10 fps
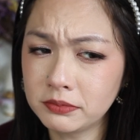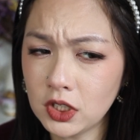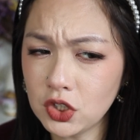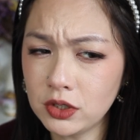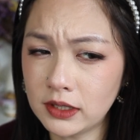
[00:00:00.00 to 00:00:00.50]

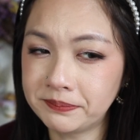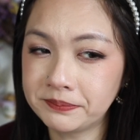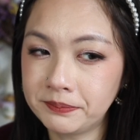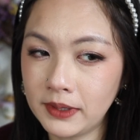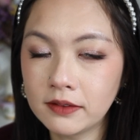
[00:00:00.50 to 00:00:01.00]
Not sure,
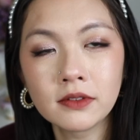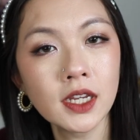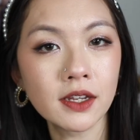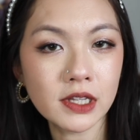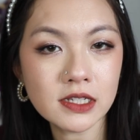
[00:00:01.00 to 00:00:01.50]
but
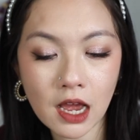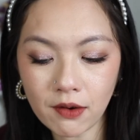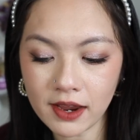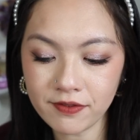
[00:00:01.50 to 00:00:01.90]
yeah, that's how I